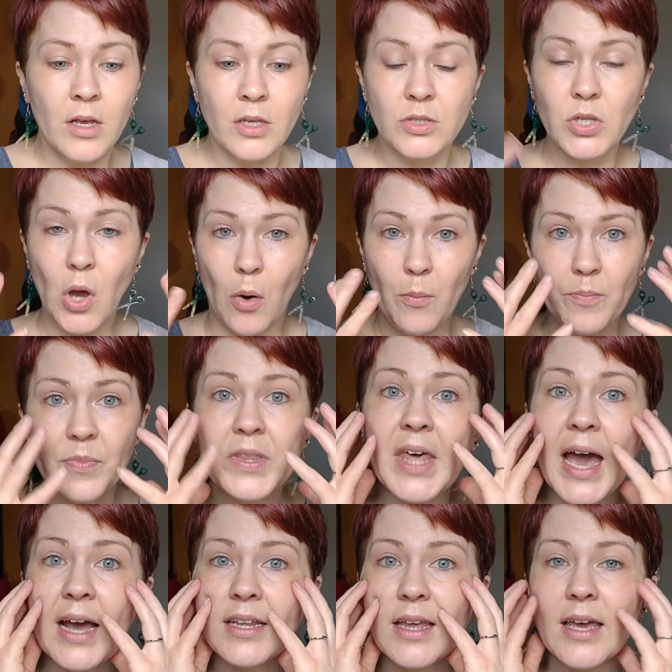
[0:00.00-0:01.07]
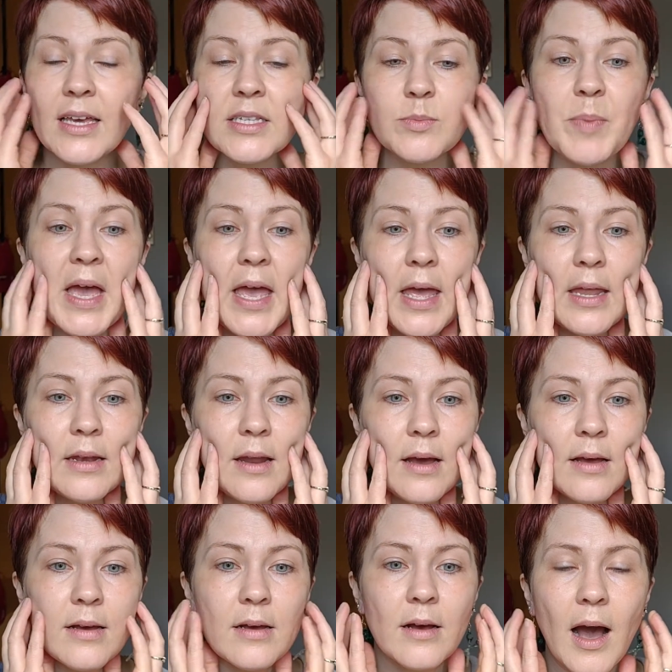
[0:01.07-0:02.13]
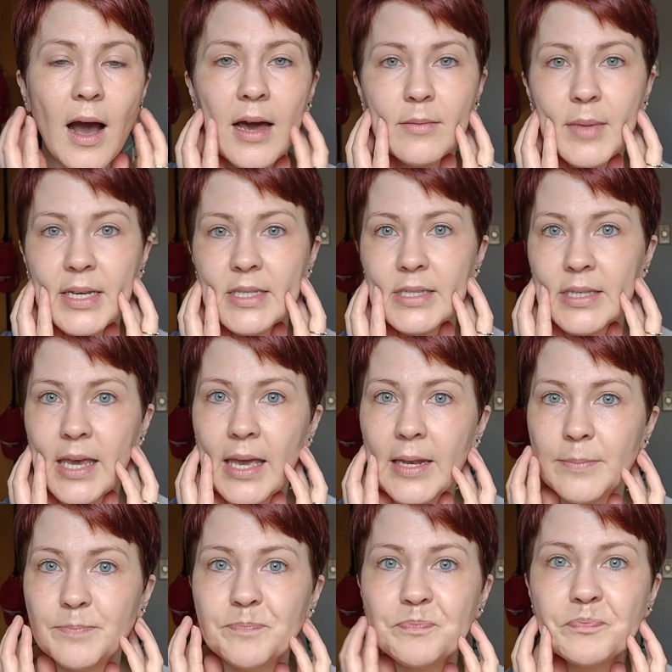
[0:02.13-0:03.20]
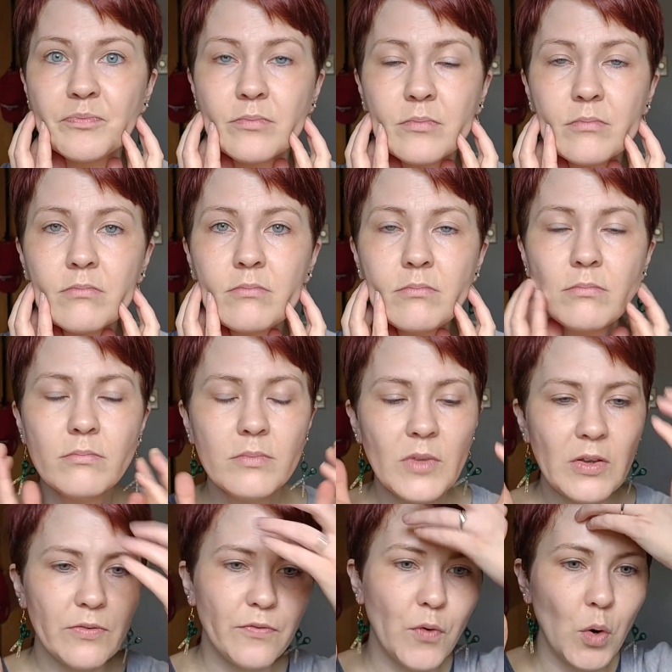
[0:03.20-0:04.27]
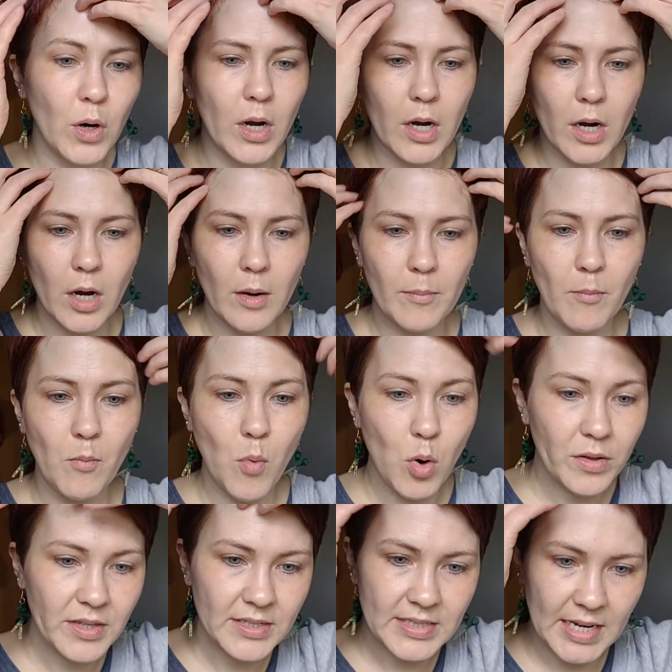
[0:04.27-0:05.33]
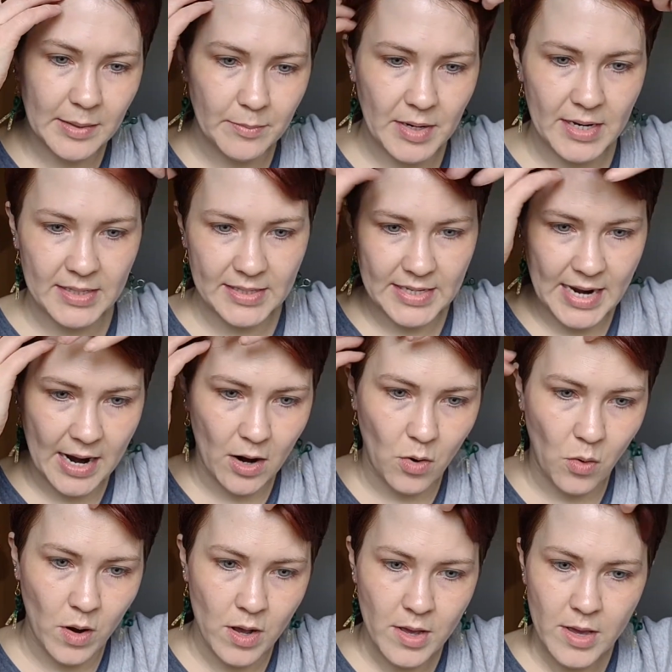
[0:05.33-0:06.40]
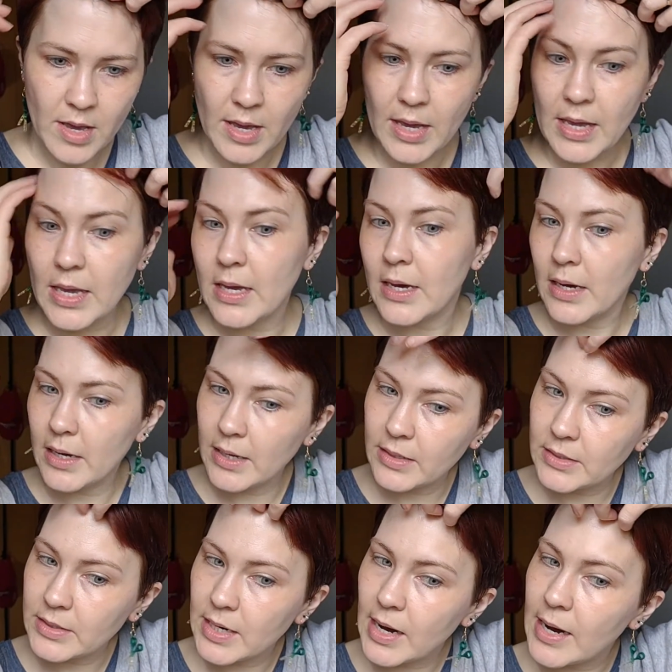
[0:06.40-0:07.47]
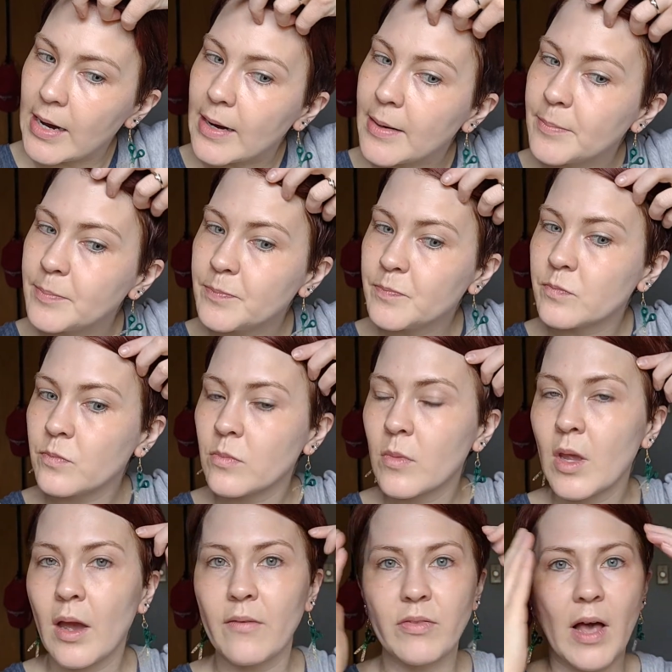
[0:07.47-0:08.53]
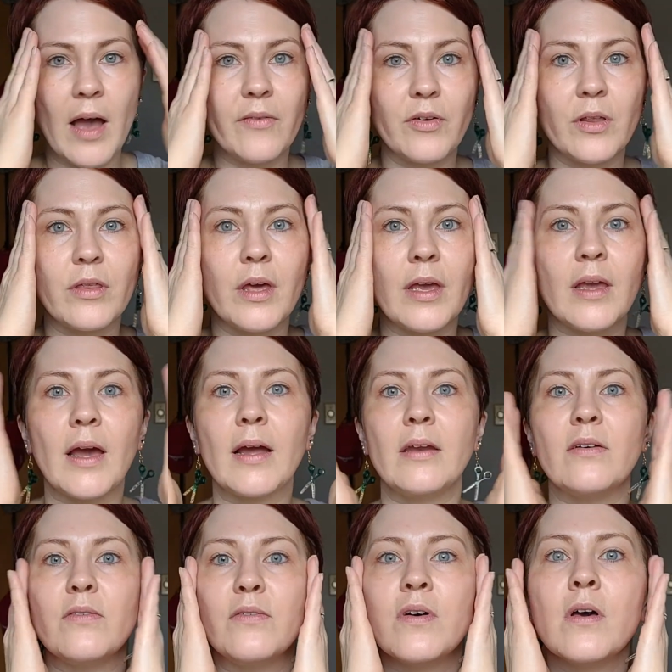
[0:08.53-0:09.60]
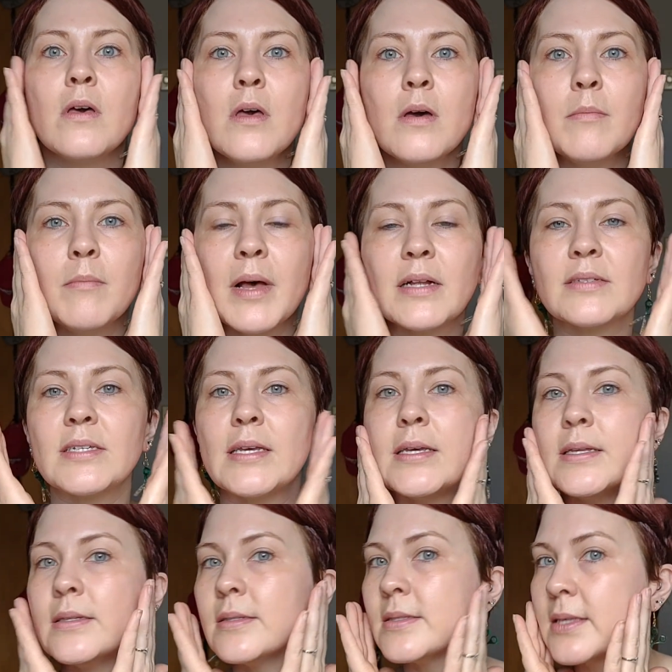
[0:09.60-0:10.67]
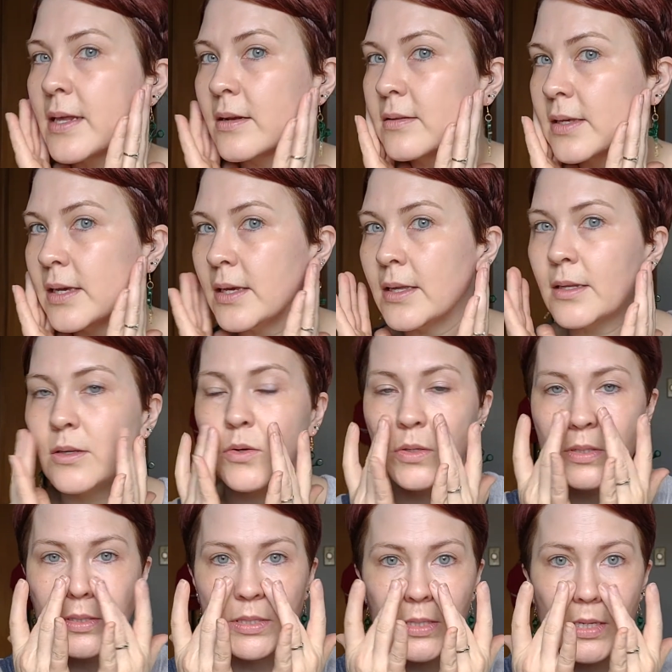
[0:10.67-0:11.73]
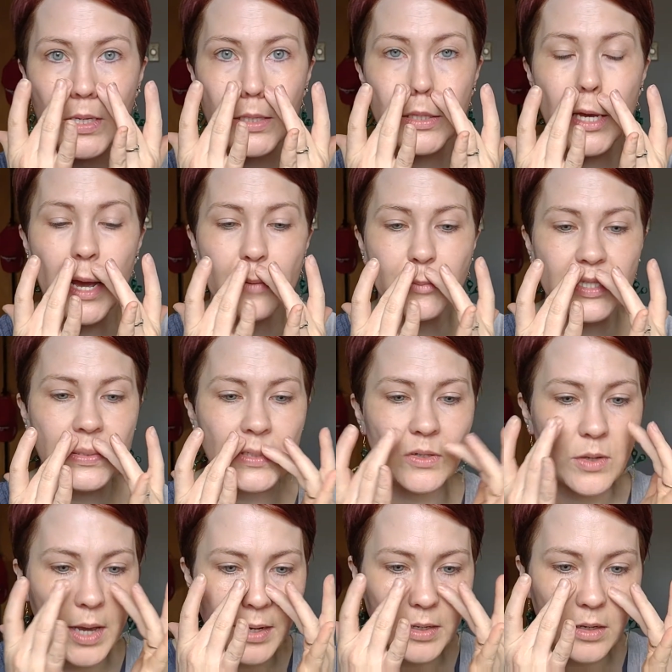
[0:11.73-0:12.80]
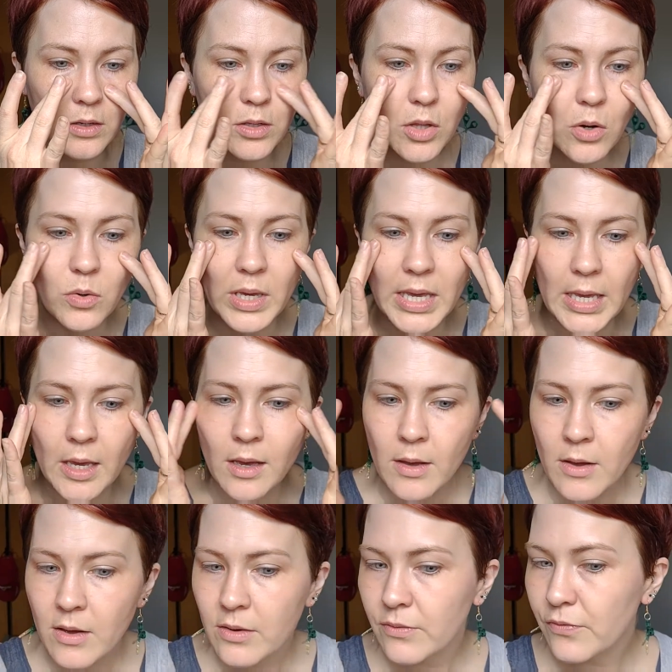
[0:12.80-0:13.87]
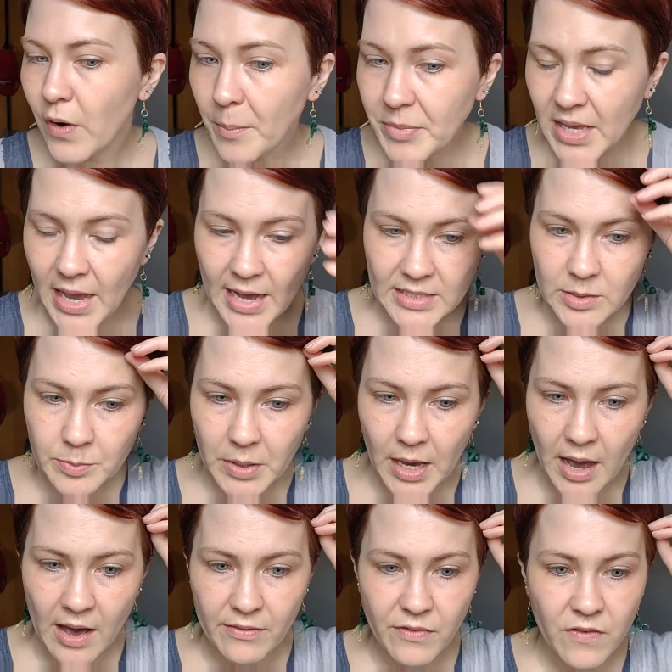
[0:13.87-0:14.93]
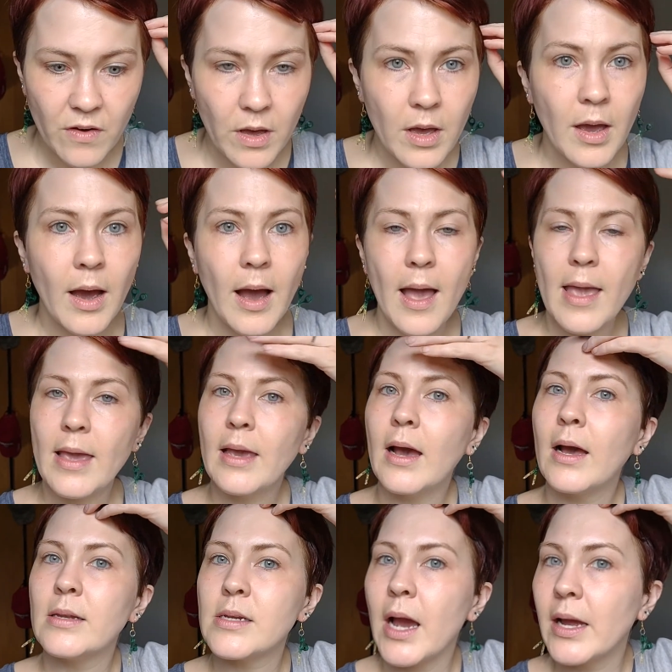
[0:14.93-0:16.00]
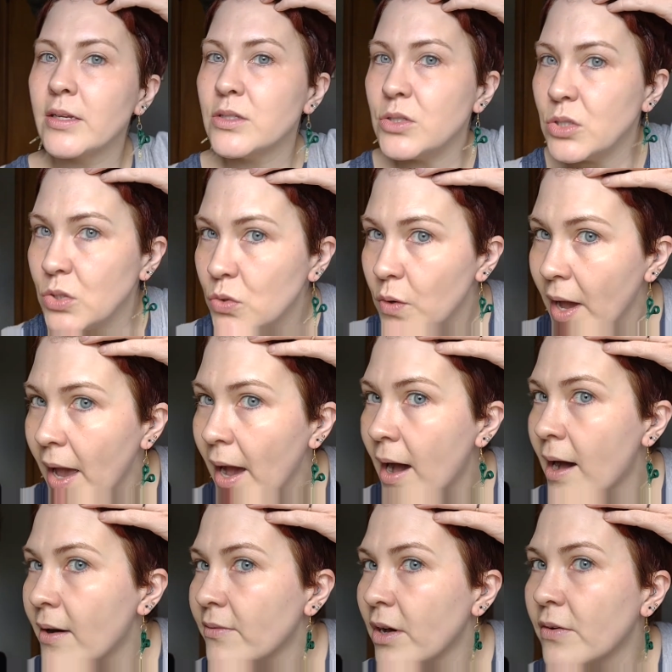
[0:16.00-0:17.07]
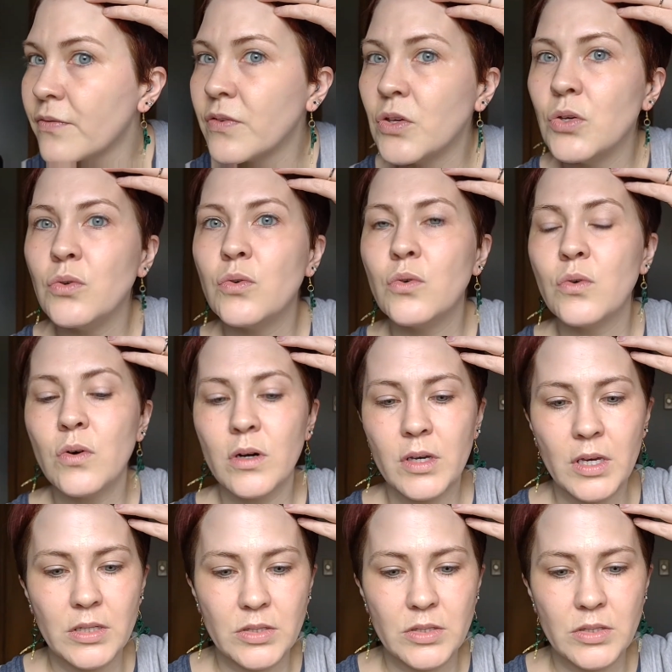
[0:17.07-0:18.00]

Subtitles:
So that has been on my skin for more than 10 minutes now, and I've let everything kind of melt in, settle in. You can see that I'm still kind of glowy from the SPF, and I do have a few